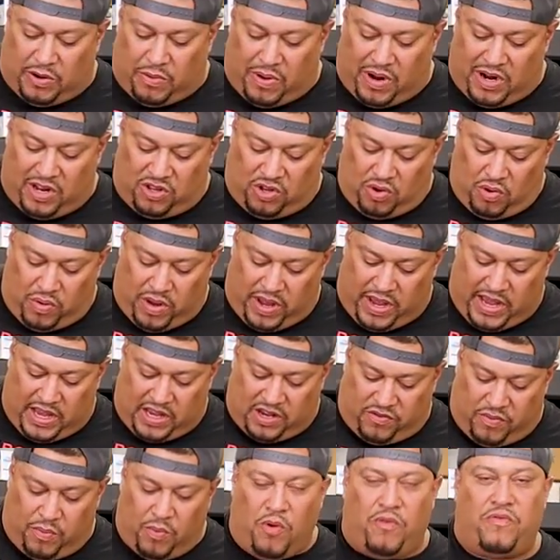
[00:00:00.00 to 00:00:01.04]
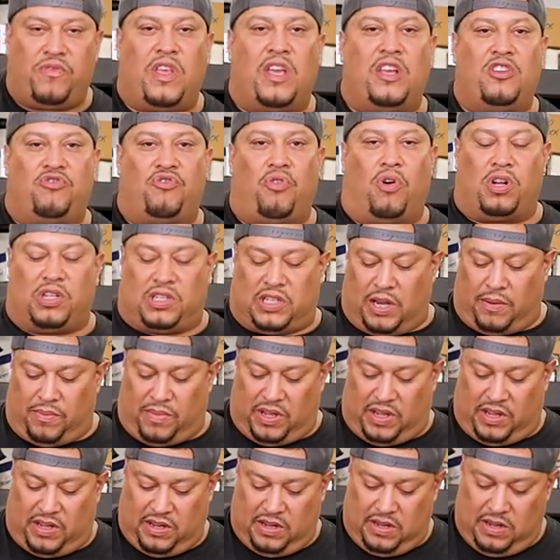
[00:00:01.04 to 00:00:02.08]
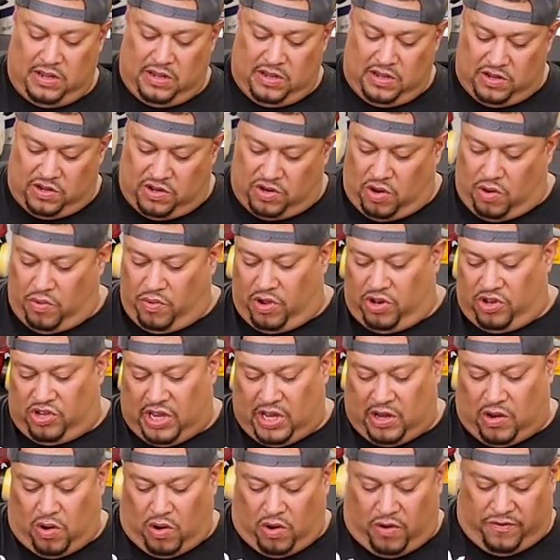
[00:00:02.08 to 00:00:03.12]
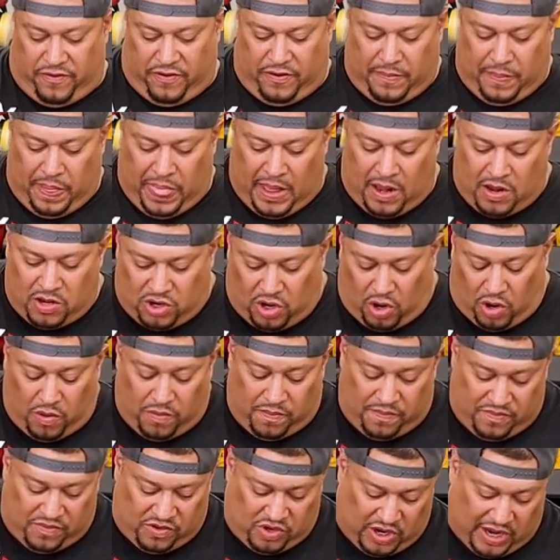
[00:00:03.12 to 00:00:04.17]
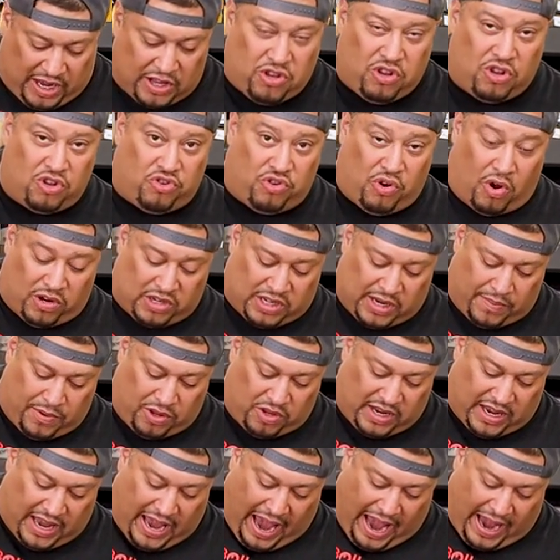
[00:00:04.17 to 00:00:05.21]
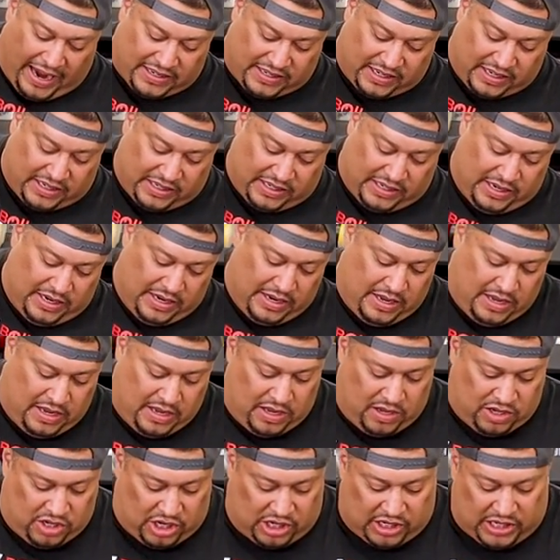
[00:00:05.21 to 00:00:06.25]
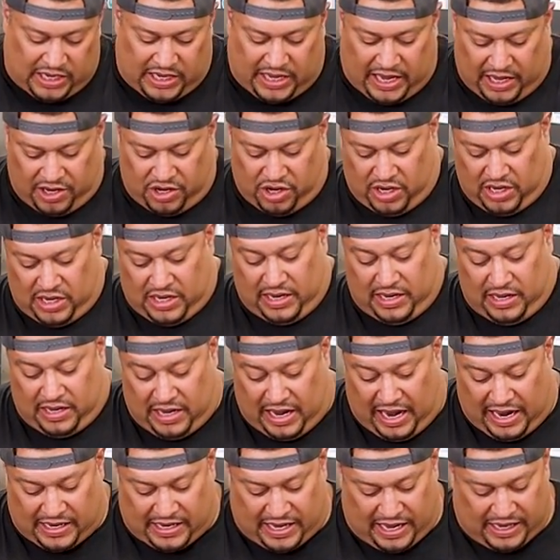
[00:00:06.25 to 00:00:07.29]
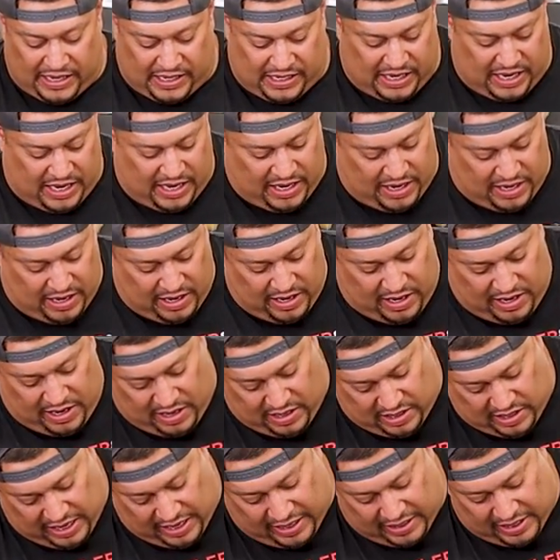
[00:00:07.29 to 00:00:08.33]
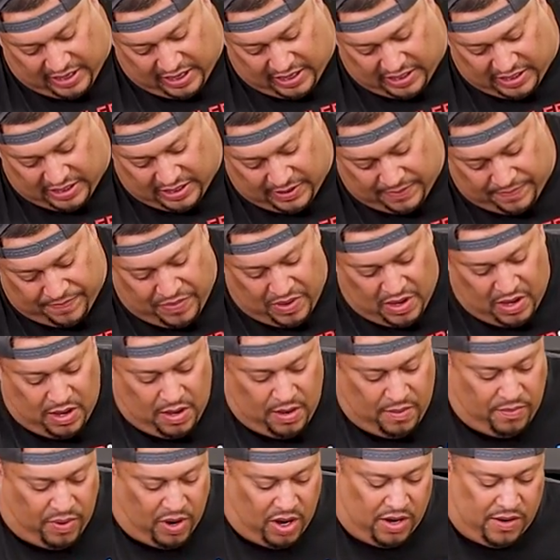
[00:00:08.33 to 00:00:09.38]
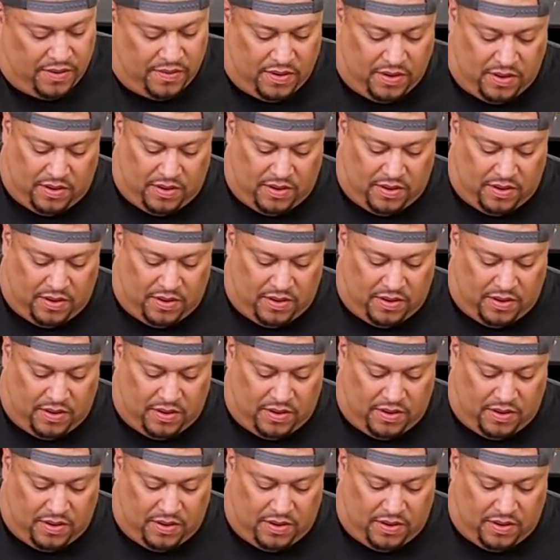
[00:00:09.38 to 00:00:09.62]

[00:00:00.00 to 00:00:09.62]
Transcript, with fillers: thing I want to do is remove the drawer assembly. So we're gonna take off. So to get to the drawer assembly, to get access, just in case you guys can't see, it's like this. But